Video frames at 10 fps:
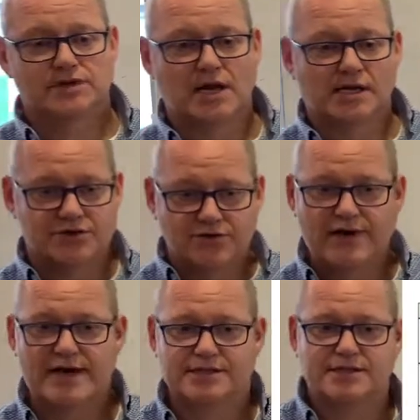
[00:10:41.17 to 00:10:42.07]
The last 3
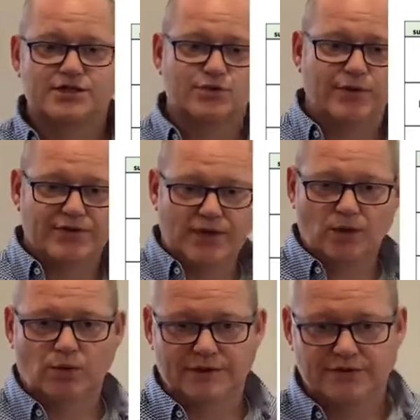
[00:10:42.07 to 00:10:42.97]
lessons will deal
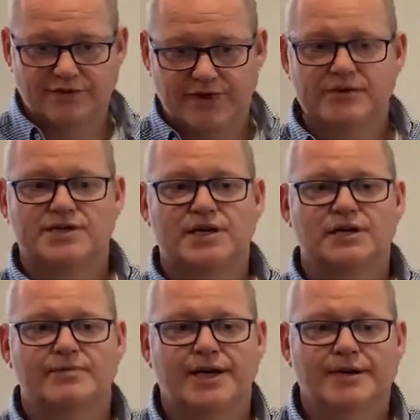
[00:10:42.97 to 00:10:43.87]
with the frequency
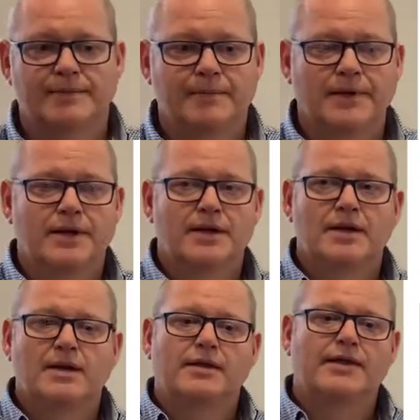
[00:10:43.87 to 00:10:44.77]
domain.
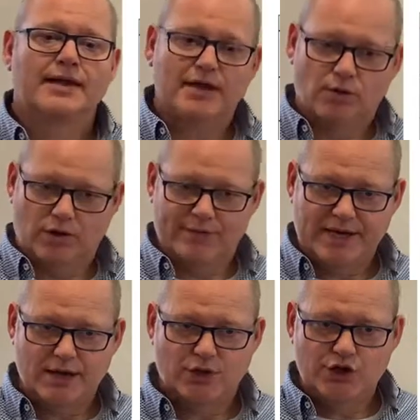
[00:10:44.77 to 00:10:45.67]
Then there will be
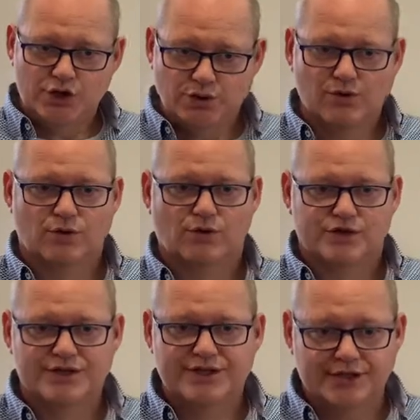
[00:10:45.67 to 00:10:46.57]
a new course,
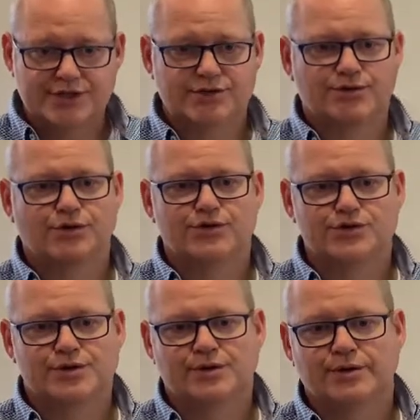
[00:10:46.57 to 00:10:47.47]
digital
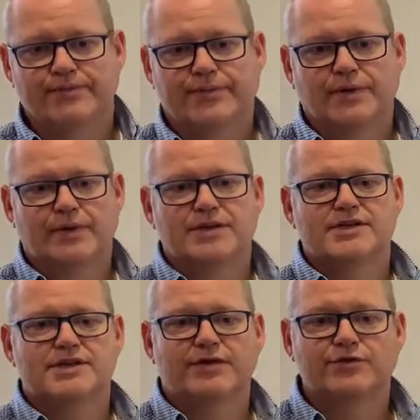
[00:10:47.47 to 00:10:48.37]
control,
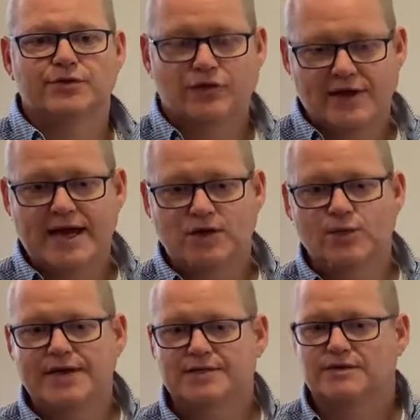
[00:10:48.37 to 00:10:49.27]
8
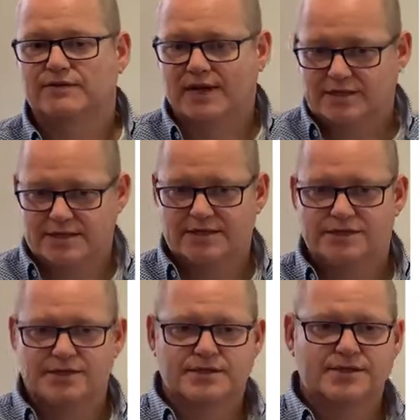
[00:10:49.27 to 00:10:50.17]
weeks of
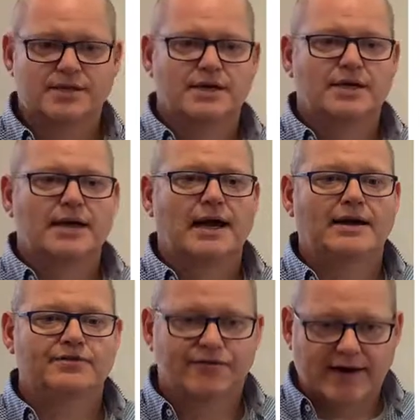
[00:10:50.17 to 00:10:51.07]
lessons. And
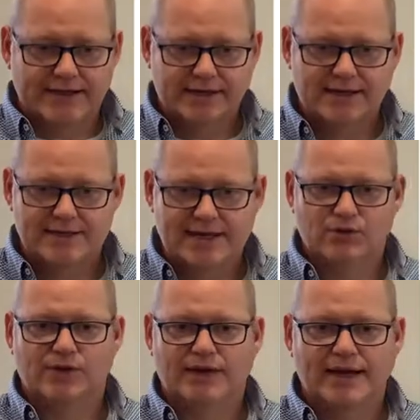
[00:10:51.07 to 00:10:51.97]
finally, that
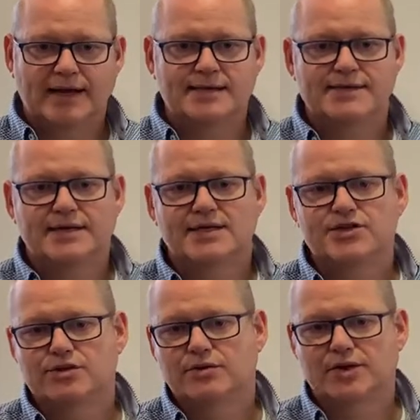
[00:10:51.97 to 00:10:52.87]
will end
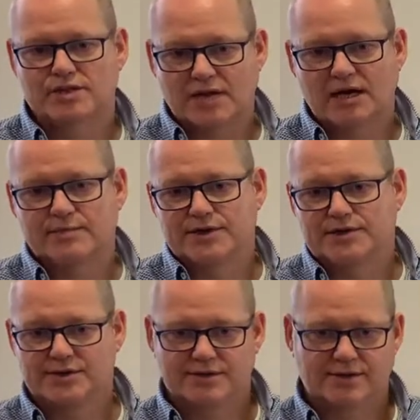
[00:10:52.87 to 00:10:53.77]
into an
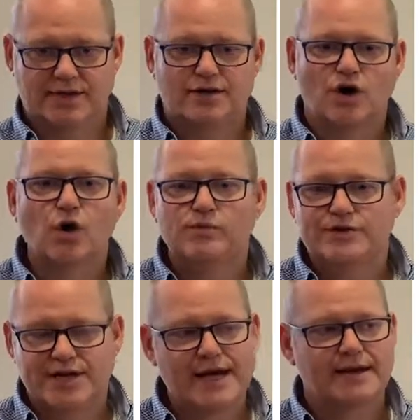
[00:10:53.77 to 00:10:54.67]
assignment in a home
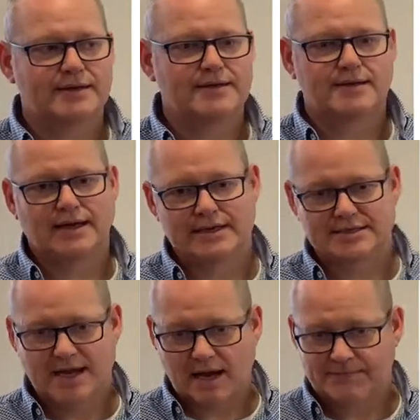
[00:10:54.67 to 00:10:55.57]
taken
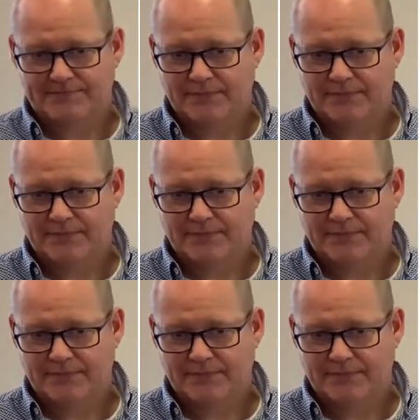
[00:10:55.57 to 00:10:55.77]
exam.